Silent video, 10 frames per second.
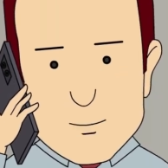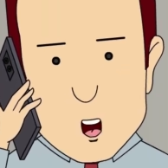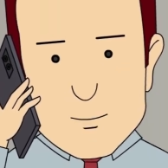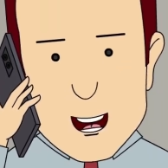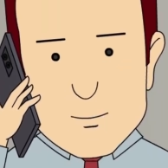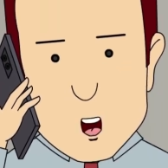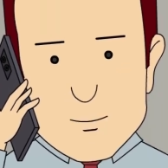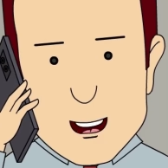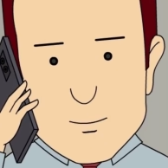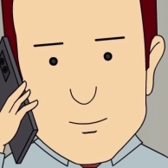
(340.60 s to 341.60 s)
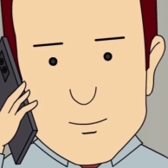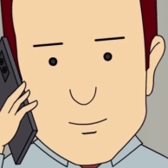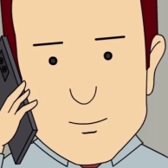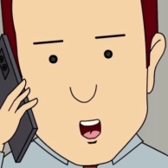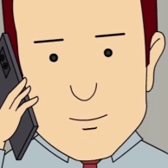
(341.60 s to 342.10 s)
Look, I don't want to tell
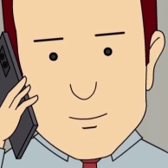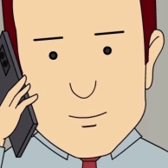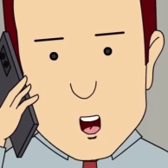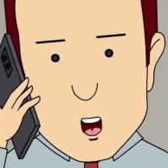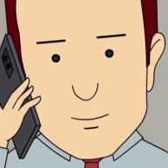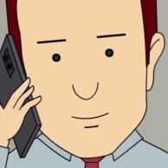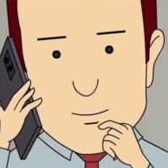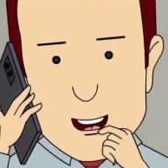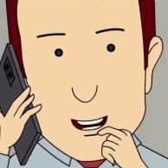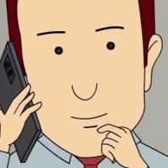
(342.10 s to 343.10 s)
you how to do your job or